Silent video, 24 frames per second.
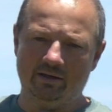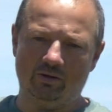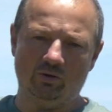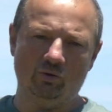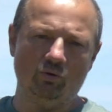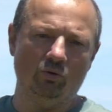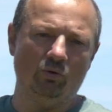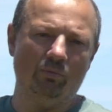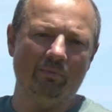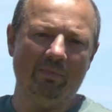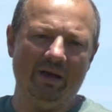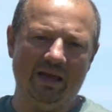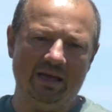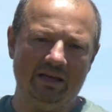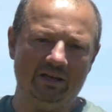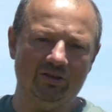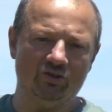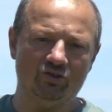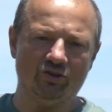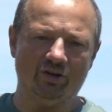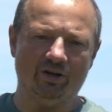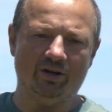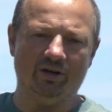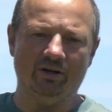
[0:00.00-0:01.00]
two
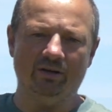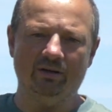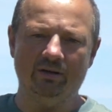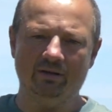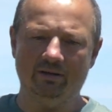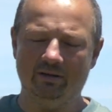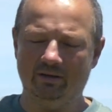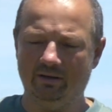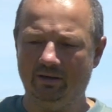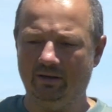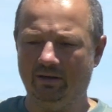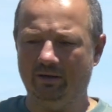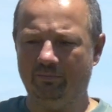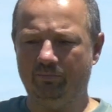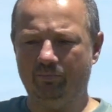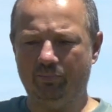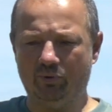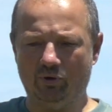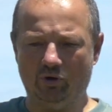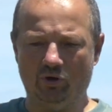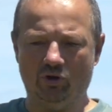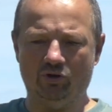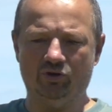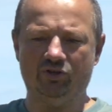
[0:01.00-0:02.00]
major
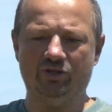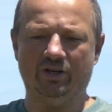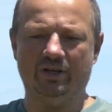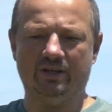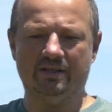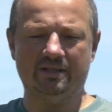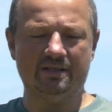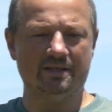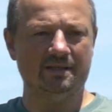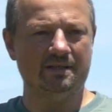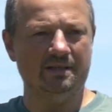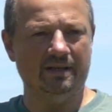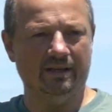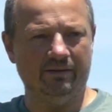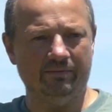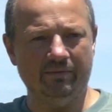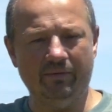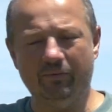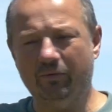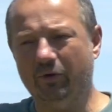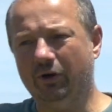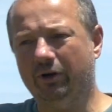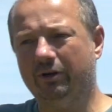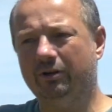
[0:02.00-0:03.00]
projects that we
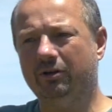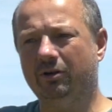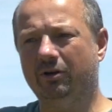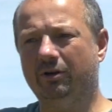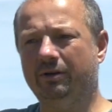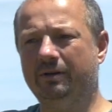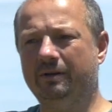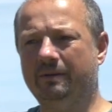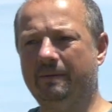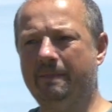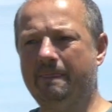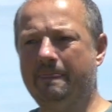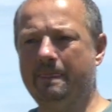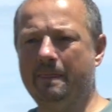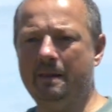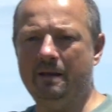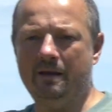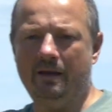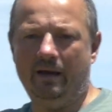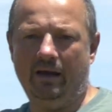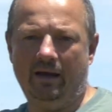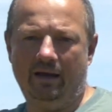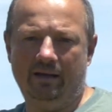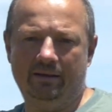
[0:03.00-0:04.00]
worked on,
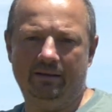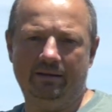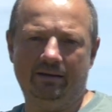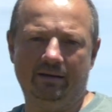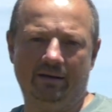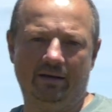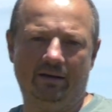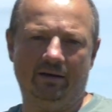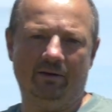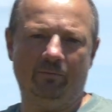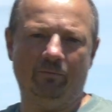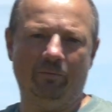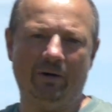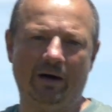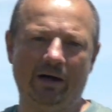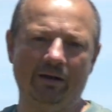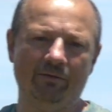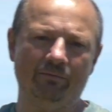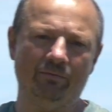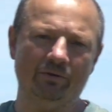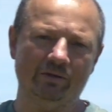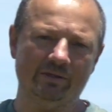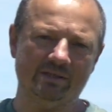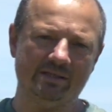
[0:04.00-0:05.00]
and
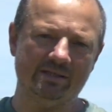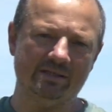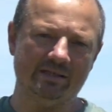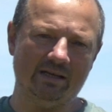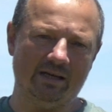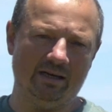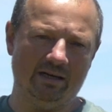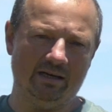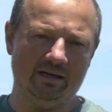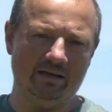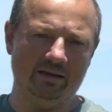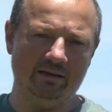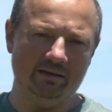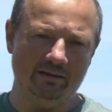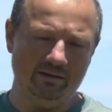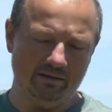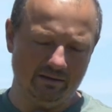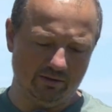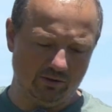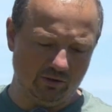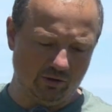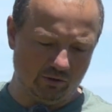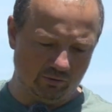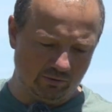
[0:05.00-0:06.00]
one was
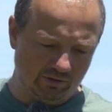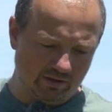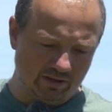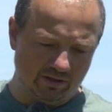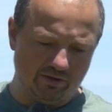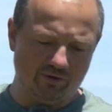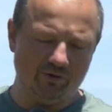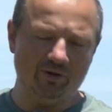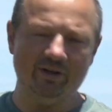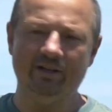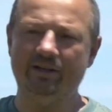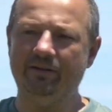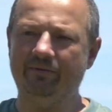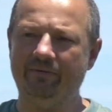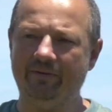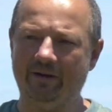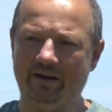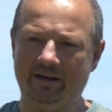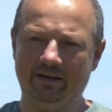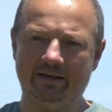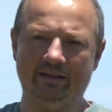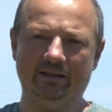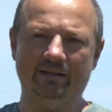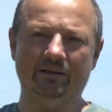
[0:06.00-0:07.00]
totally
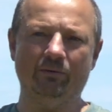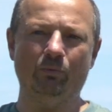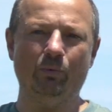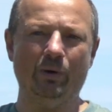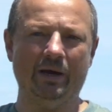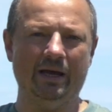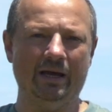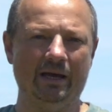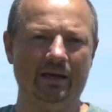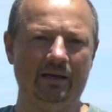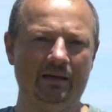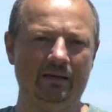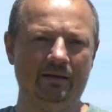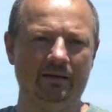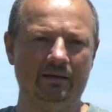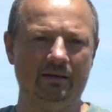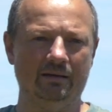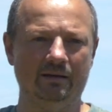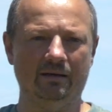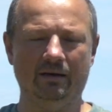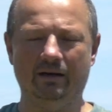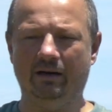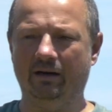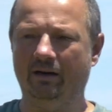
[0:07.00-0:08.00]
redefining the way
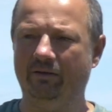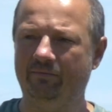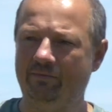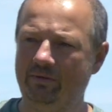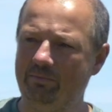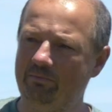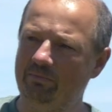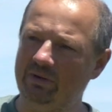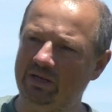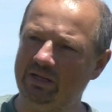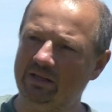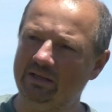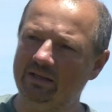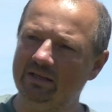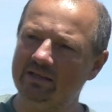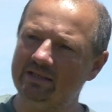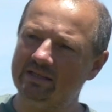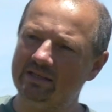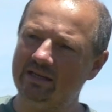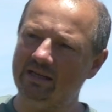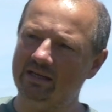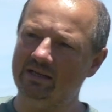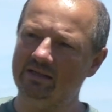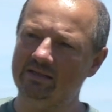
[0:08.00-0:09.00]
we build the
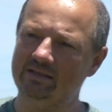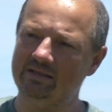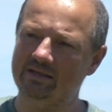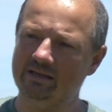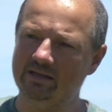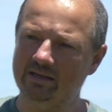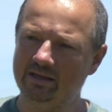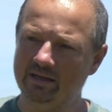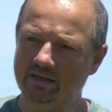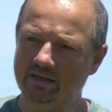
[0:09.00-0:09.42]
sails.